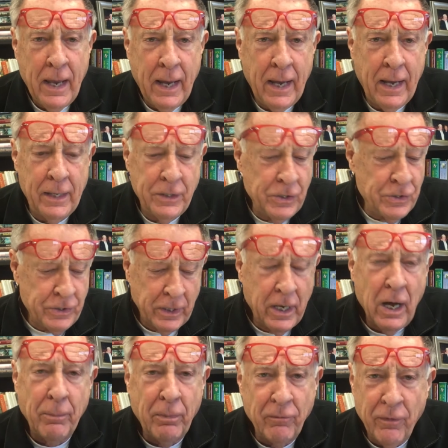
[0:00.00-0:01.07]
and just a
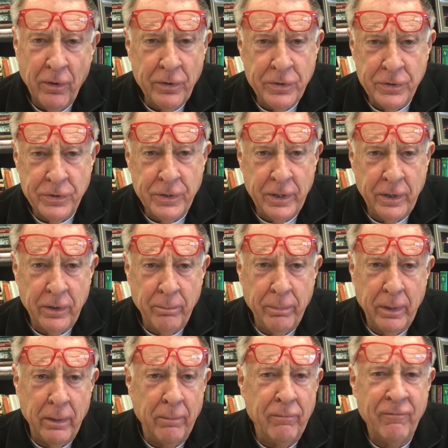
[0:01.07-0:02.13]
couple verses here,
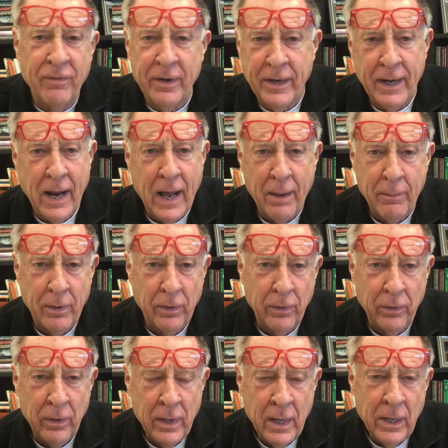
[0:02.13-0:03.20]
but a
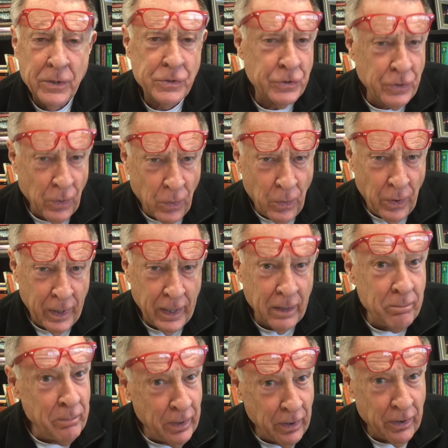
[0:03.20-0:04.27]
phenomenal story
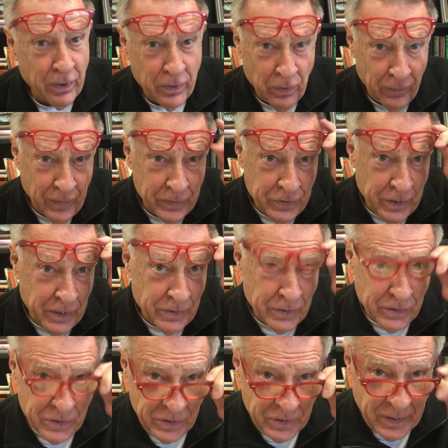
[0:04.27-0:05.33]
and miracle that
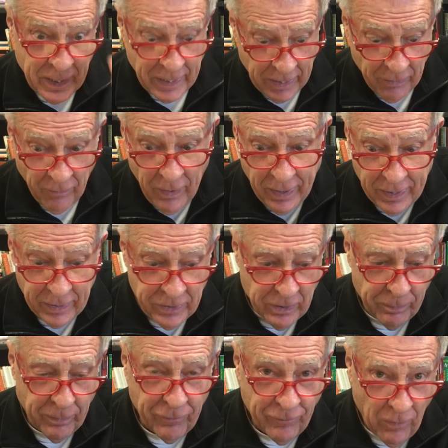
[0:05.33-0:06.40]
Jesus is getting ready to
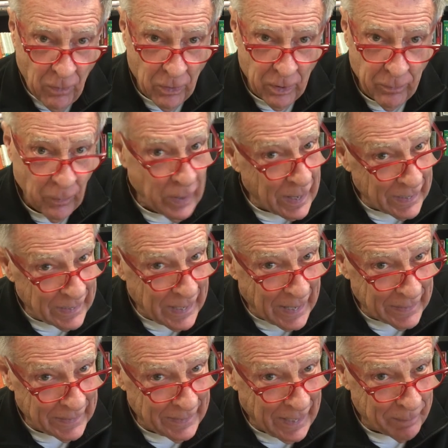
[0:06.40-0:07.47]
perform. We haven't
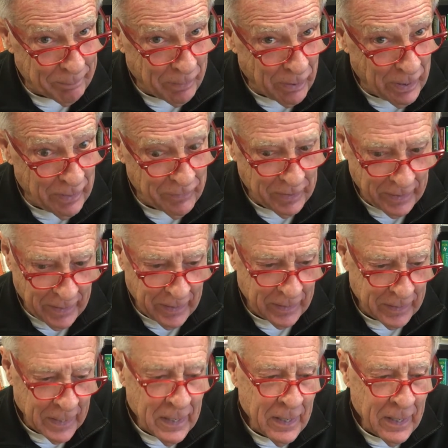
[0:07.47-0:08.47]
gotten to that part of it yet,